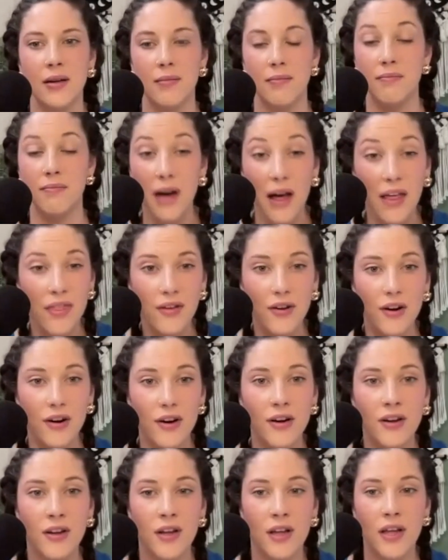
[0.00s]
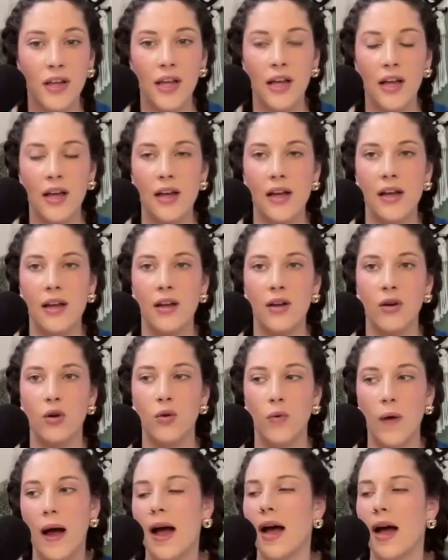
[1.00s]
mother who
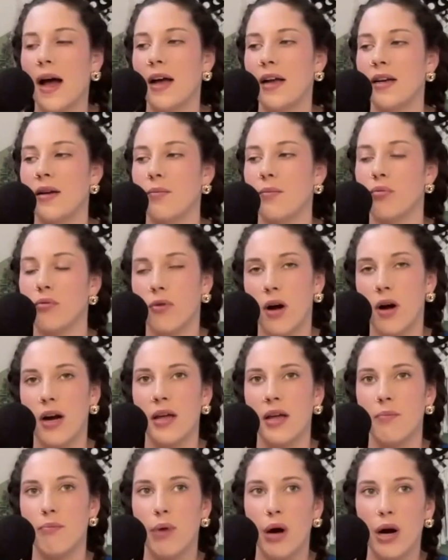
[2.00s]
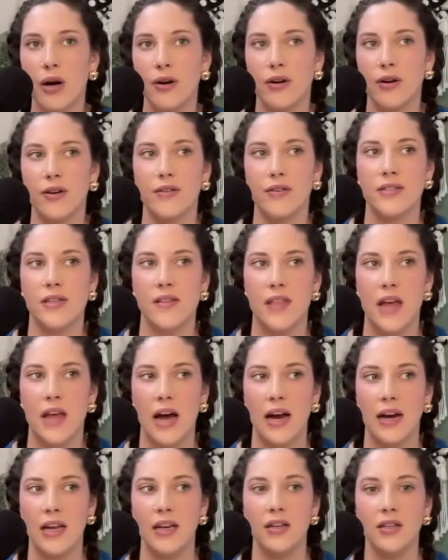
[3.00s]
had brought in partners
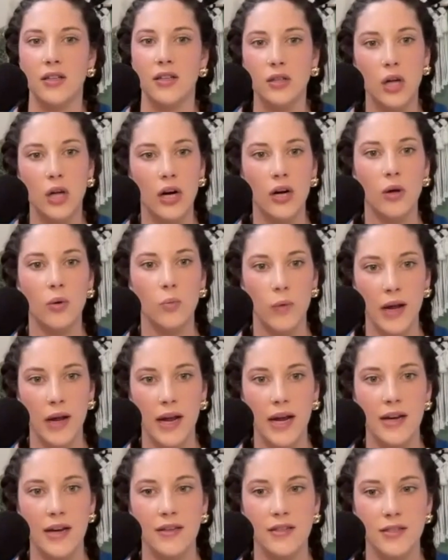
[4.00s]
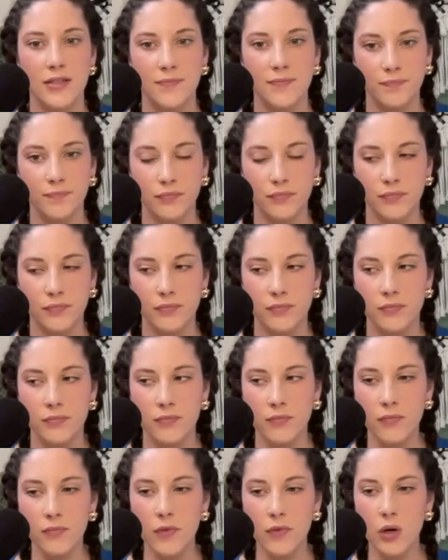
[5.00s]
that in a lot of ways
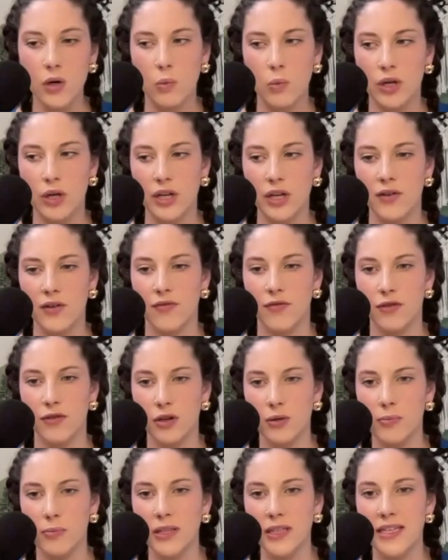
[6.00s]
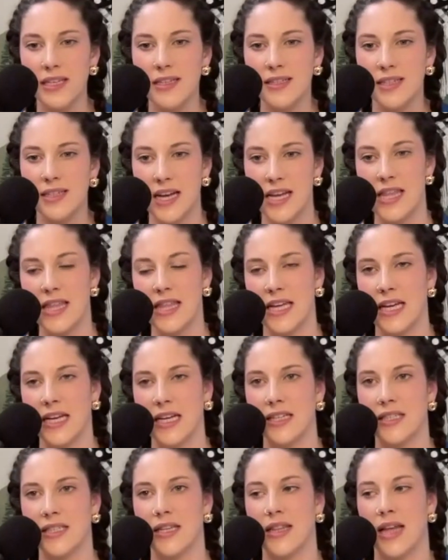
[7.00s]
would verbally say
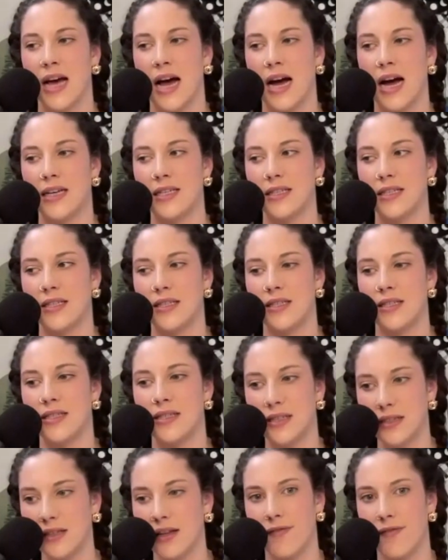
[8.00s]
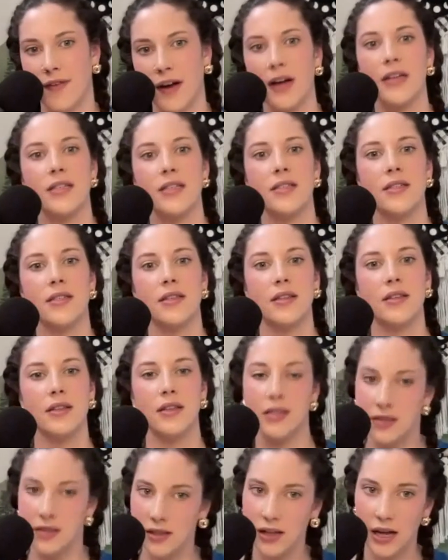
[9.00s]
things that still affects
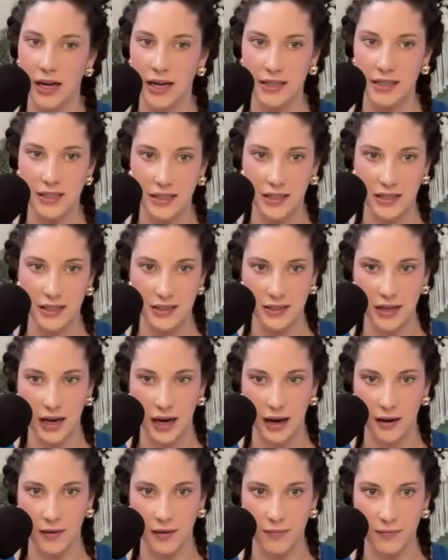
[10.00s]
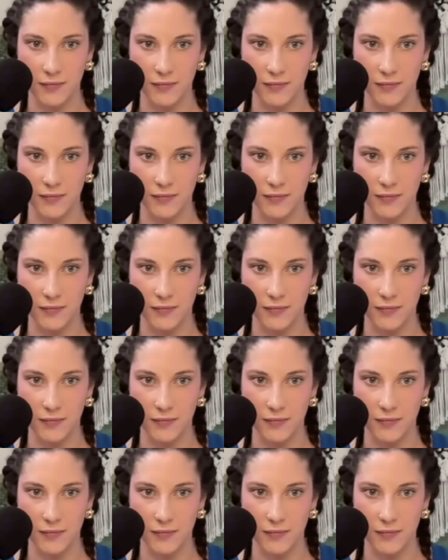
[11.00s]
this client to this day.